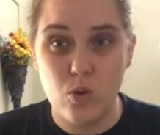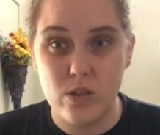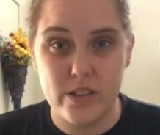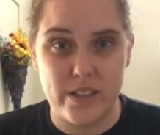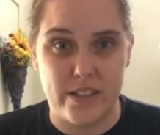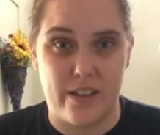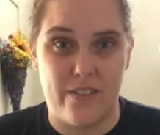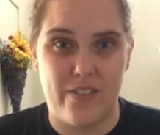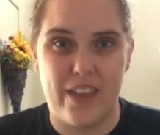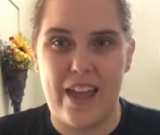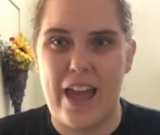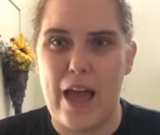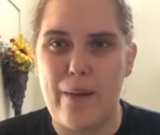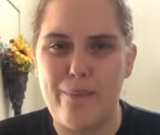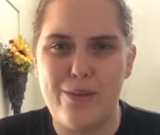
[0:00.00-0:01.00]
stuff that
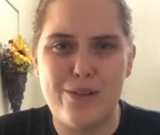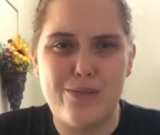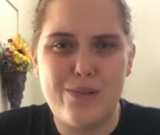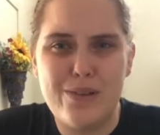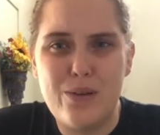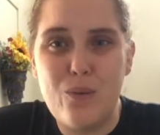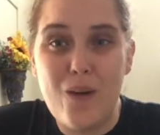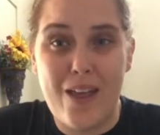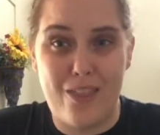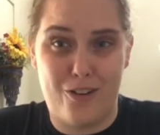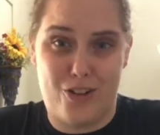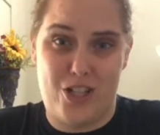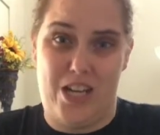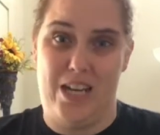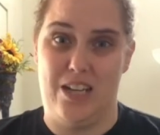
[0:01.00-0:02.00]
happens when the weather
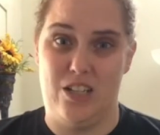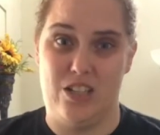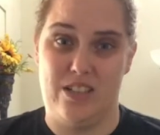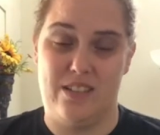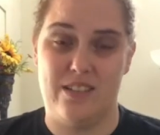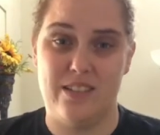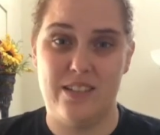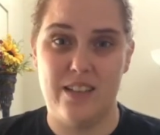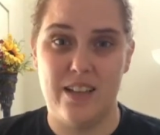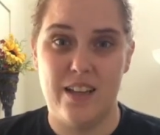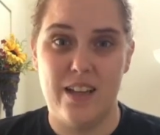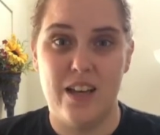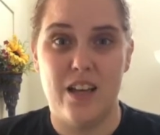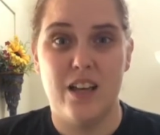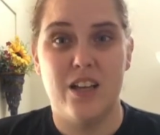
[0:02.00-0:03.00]
changes.
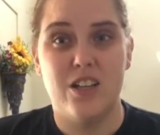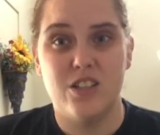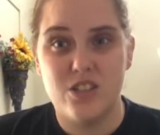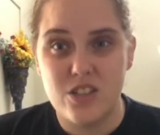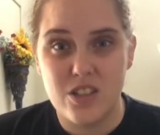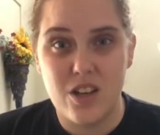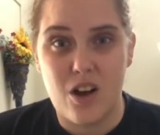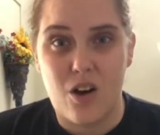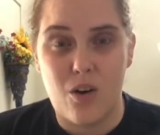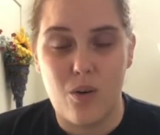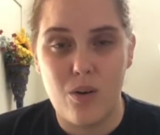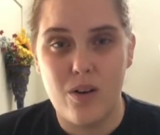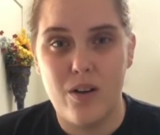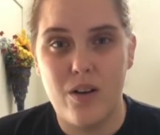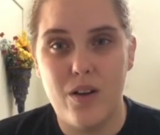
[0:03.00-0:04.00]
So,
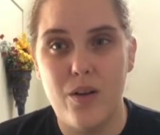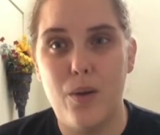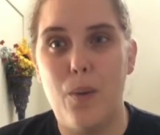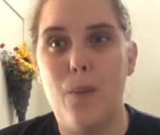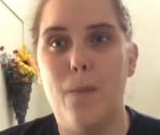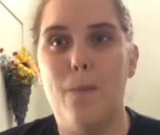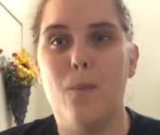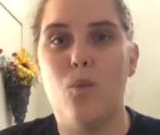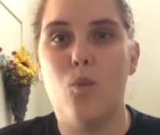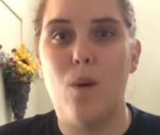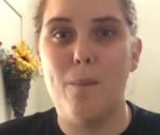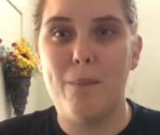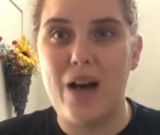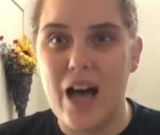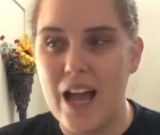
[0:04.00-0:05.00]
when
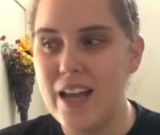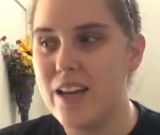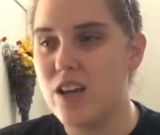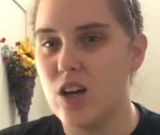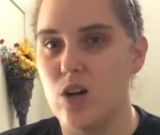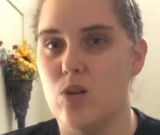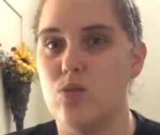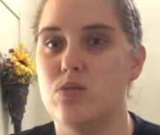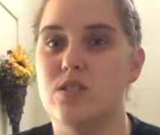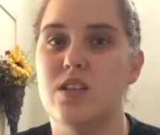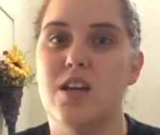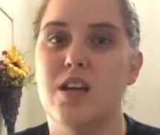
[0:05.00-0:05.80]
pine cones